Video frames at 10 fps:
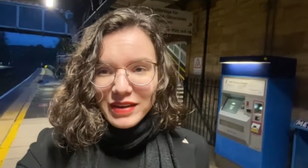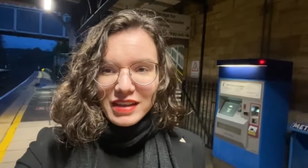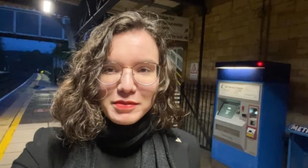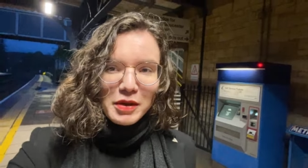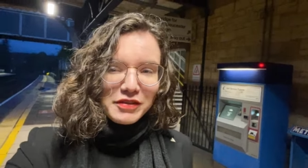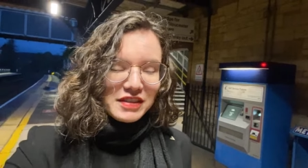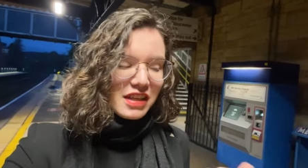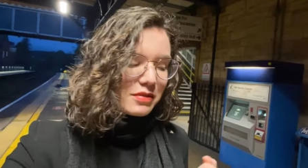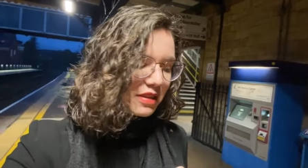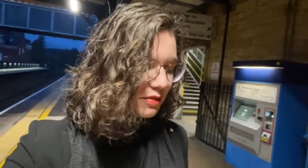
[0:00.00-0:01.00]
that's perfect
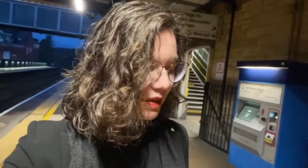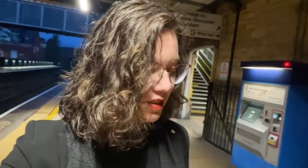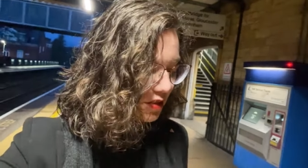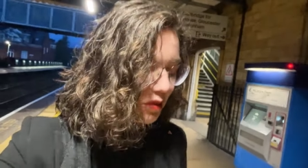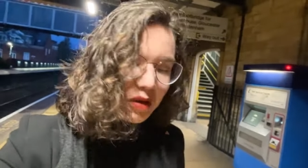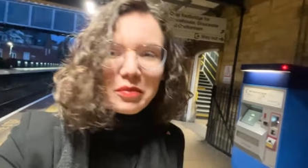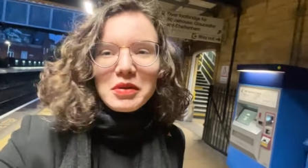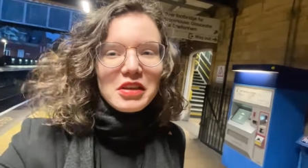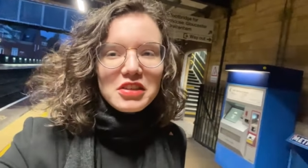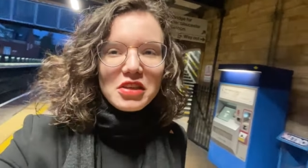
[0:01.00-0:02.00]
time to explain to you what I'm
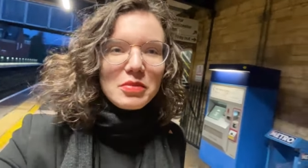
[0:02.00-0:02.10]
going to do,